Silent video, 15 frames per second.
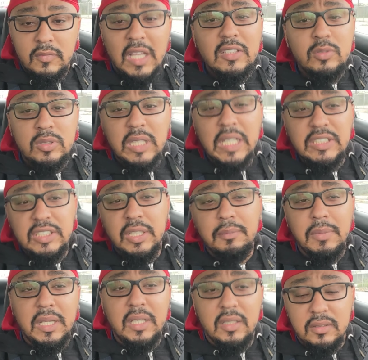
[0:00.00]
That's what that
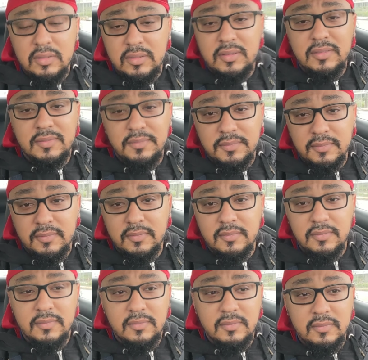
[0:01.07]
shit means
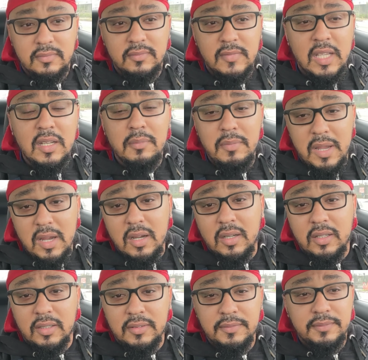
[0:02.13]
in
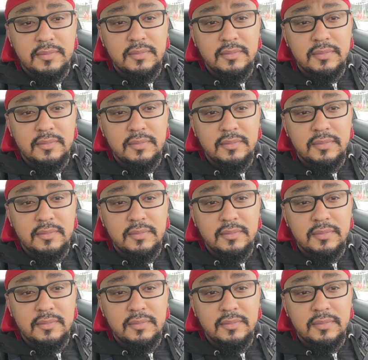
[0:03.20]
America.